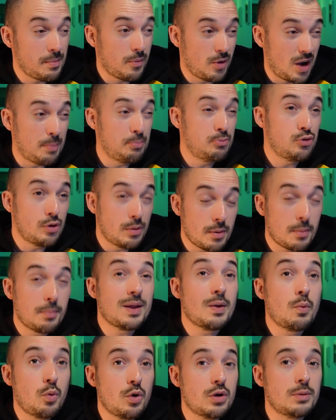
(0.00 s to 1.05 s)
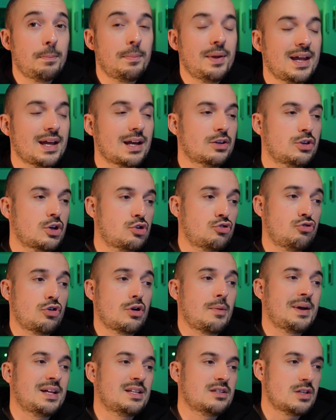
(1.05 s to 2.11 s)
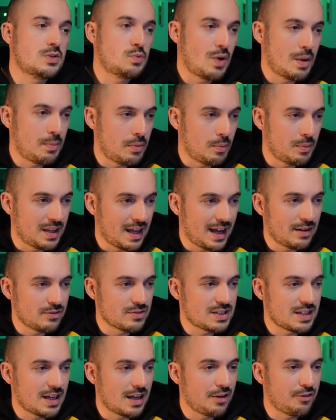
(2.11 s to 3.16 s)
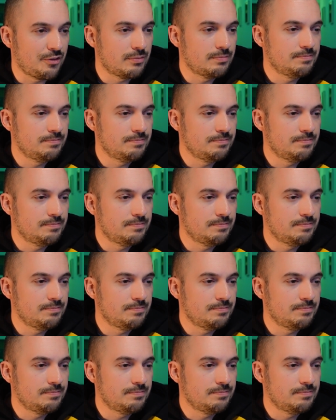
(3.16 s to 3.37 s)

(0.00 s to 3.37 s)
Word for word: I probably would pick the Chronomancer's weapon with the Aeon Stave.